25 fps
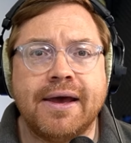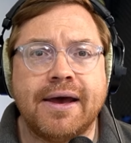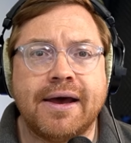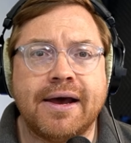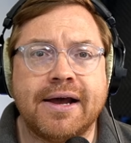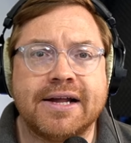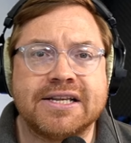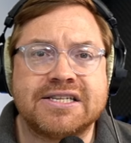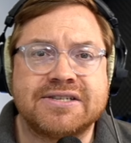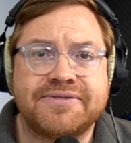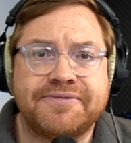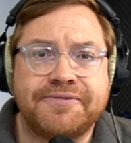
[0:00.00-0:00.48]

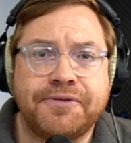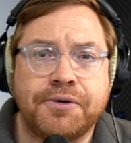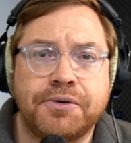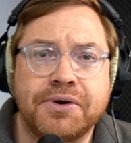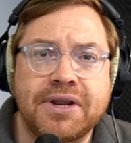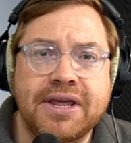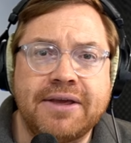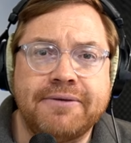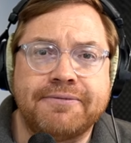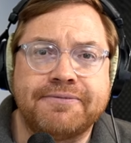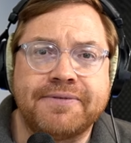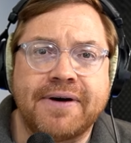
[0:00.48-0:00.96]
It's
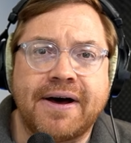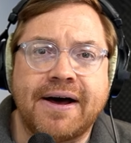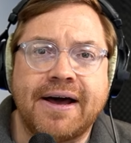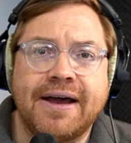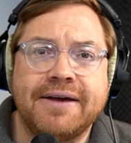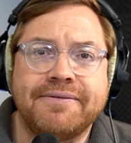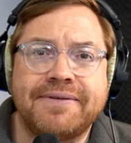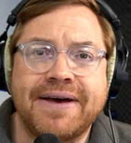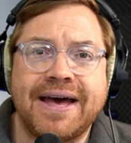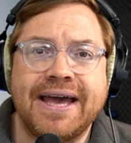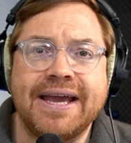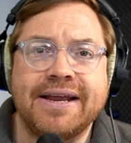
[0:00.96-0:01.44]

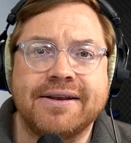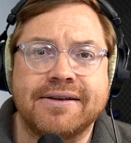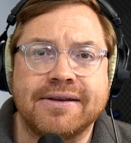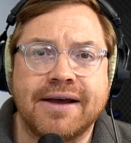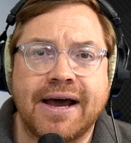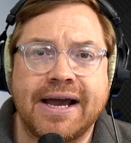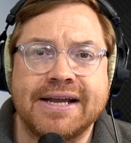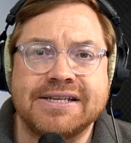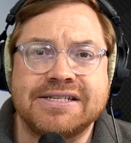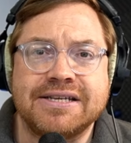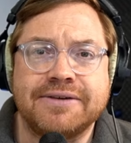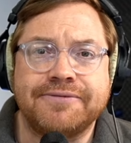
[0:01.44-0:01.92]

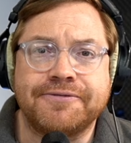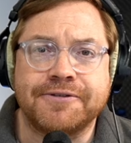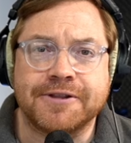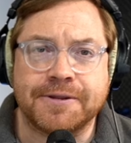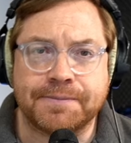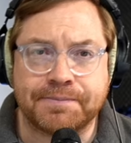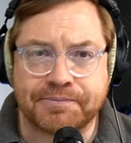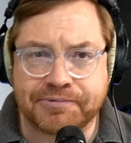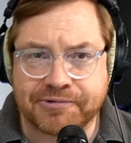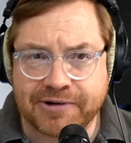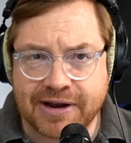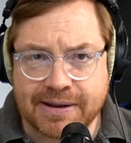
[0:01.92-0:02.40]
$45,890 for
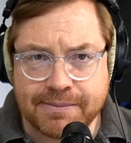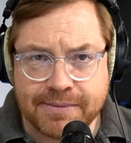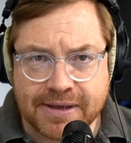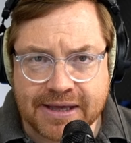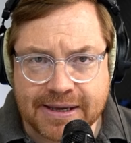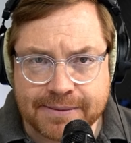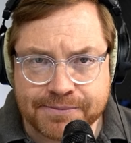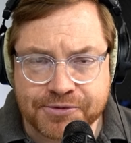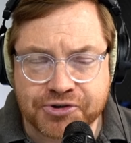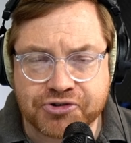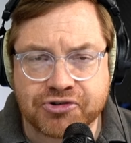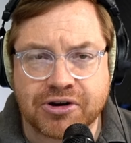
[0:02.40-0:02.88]
the
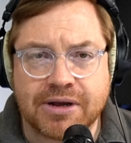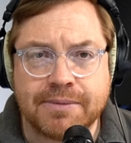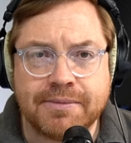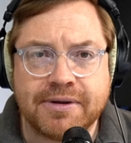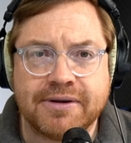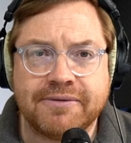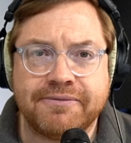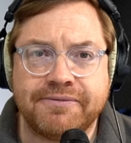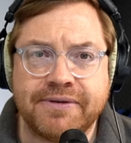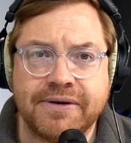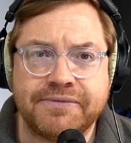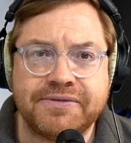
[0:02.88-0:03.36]
premium trim
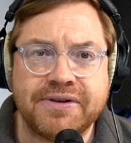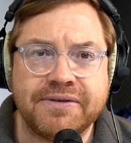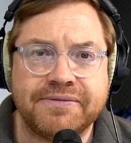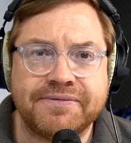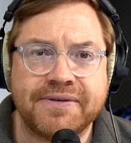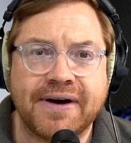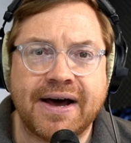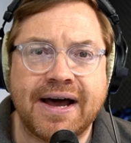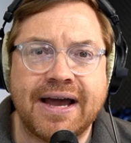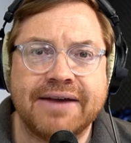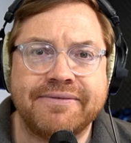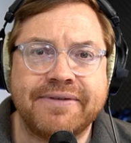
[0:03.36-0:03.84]
and
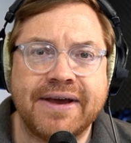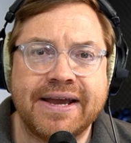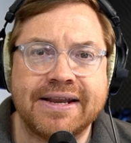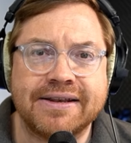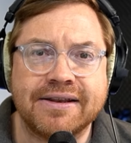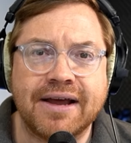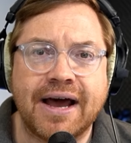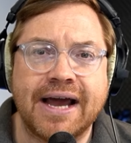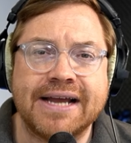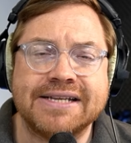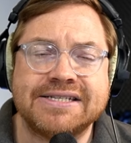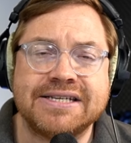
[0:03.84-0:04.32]

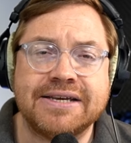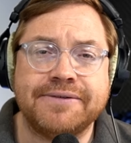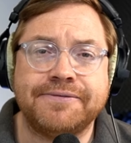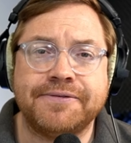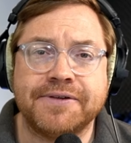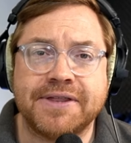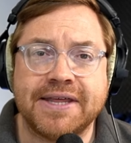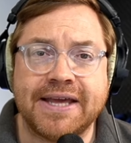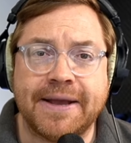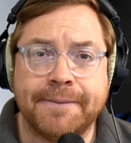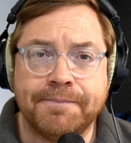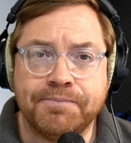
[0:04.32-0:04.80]
$55,890
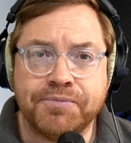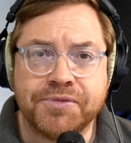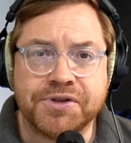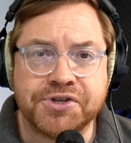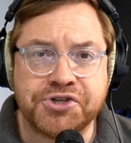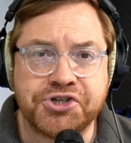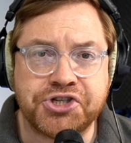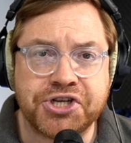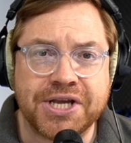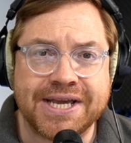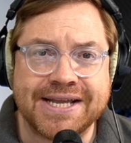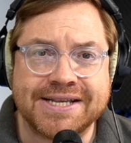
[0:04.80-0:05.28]
for the
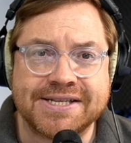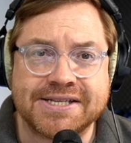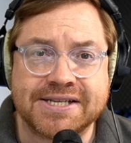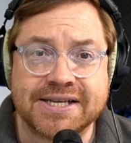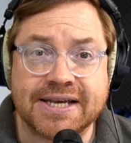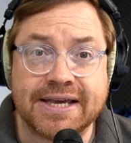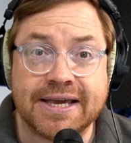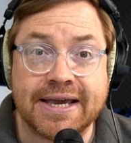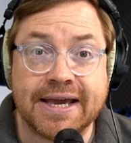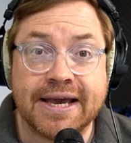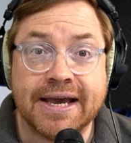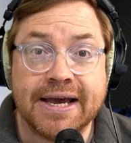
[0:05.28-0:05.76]

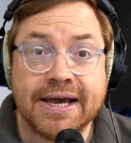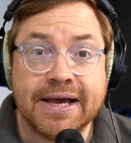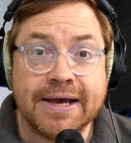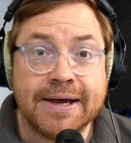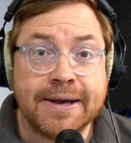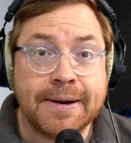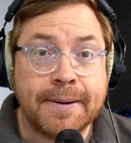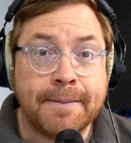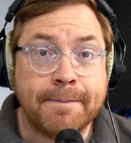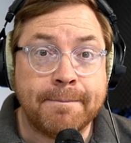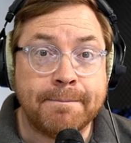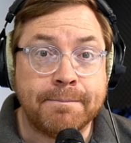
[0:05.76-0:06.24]
GT
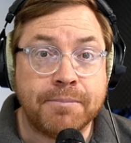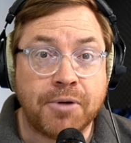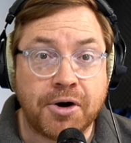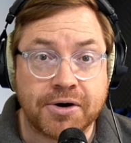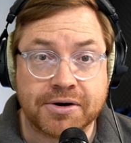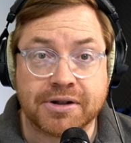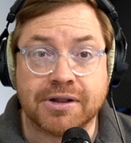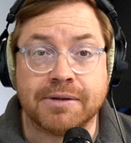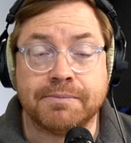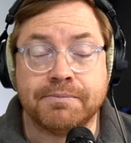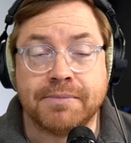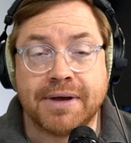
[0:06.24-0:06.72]

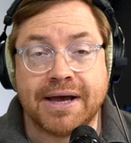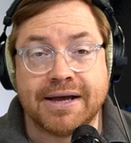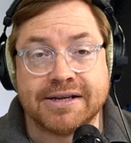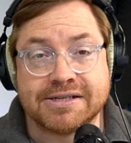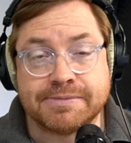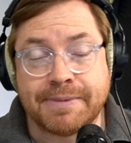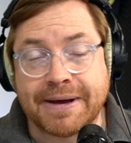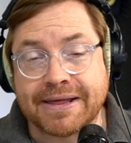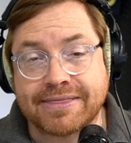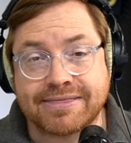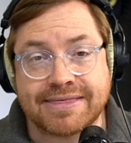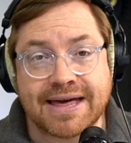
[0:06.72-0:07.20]
model.
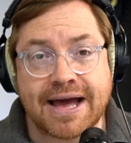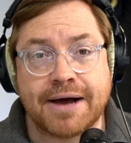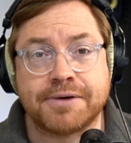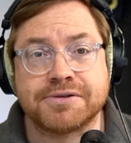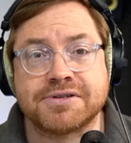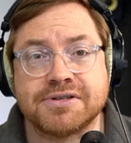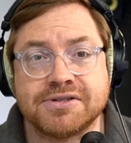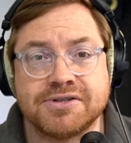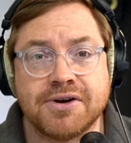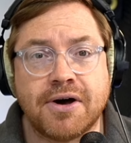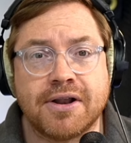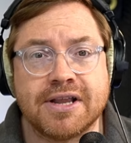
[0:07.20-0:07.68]
It's about
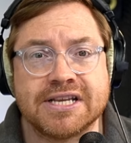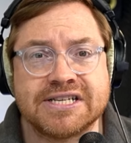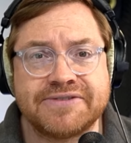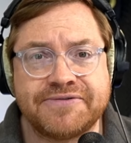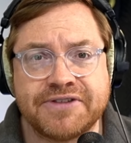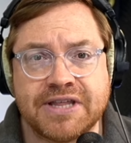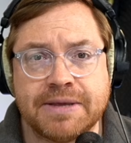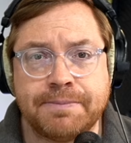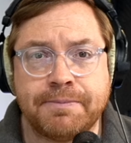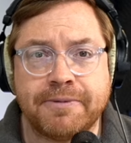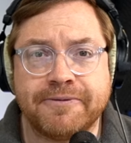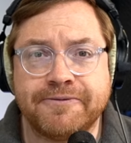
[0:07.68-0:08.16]
$1,000
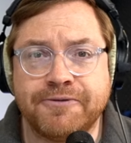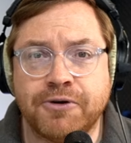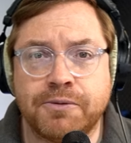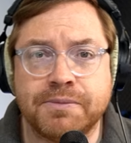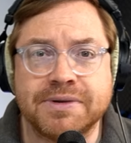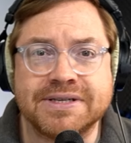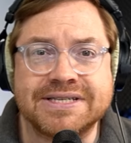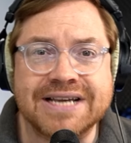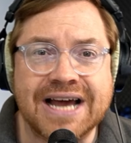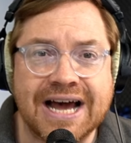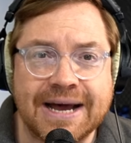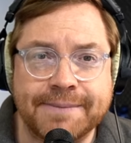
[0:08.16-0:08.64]
for the
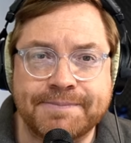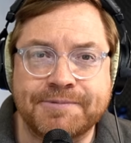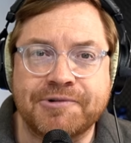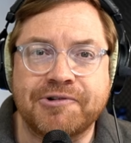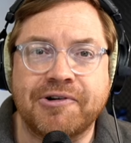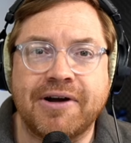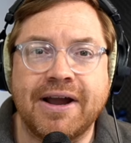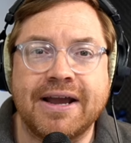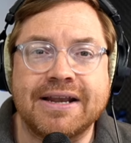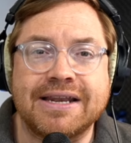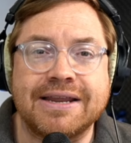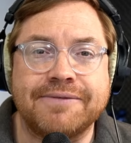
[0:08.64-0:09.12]
performance
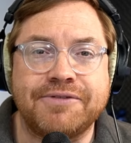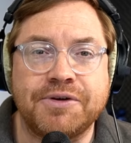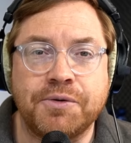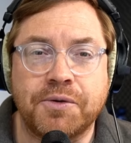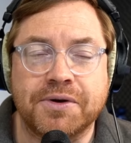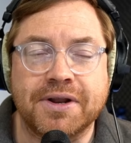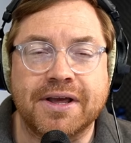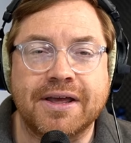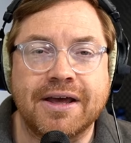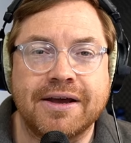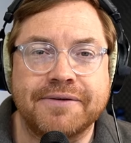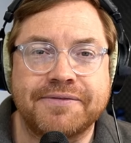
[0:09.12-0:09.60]
upgrade, and if you
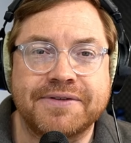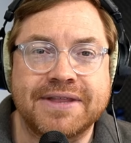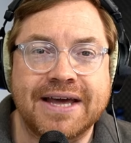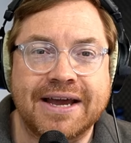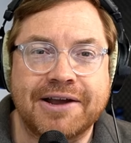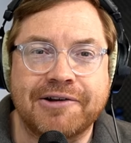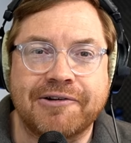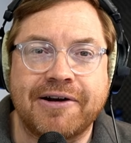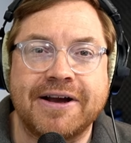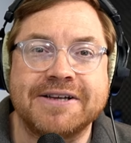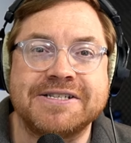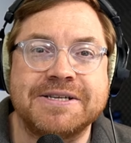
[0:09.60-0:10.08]
want to go for
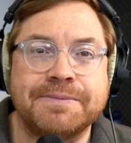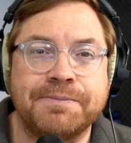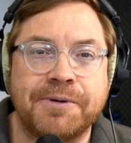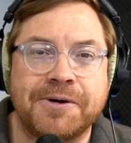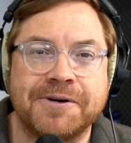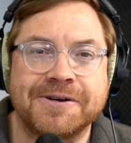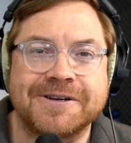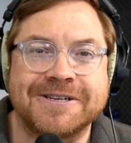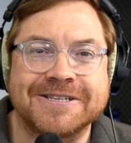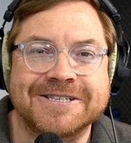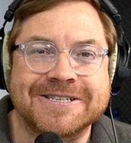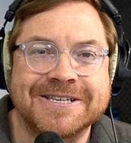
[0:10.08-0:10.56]
that crazy
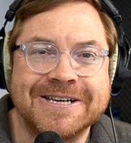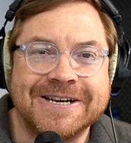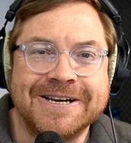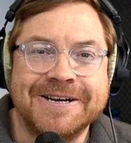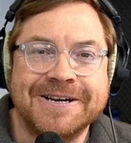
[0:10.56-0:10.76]
bonkers